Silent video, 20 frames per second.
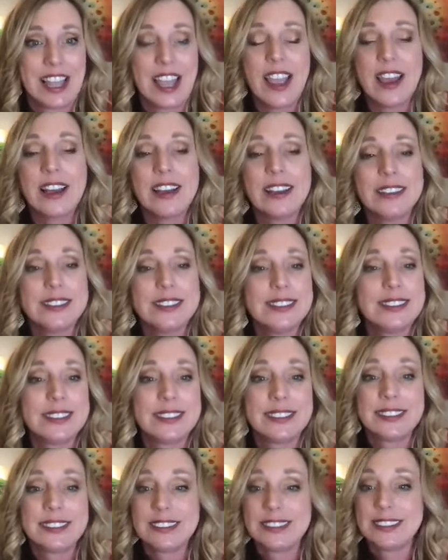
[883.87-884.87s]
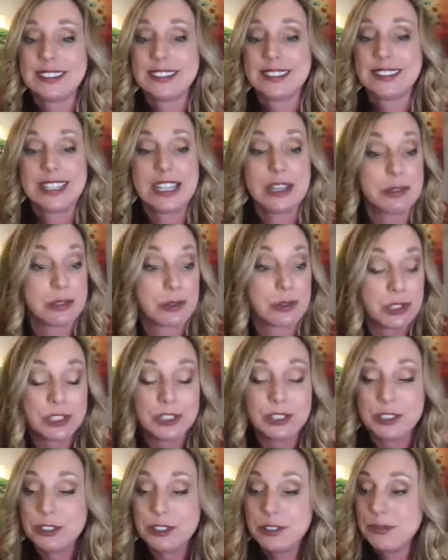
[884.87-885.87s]
and he was
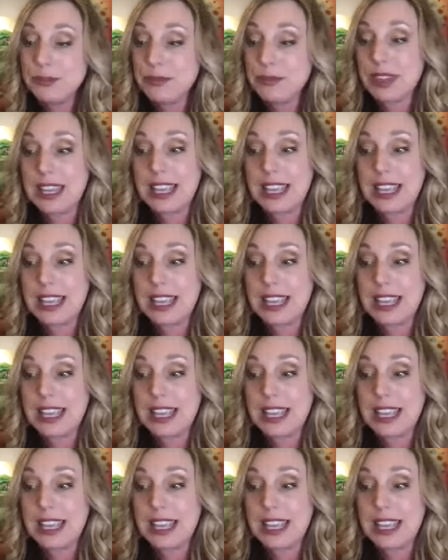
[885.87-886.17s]
real.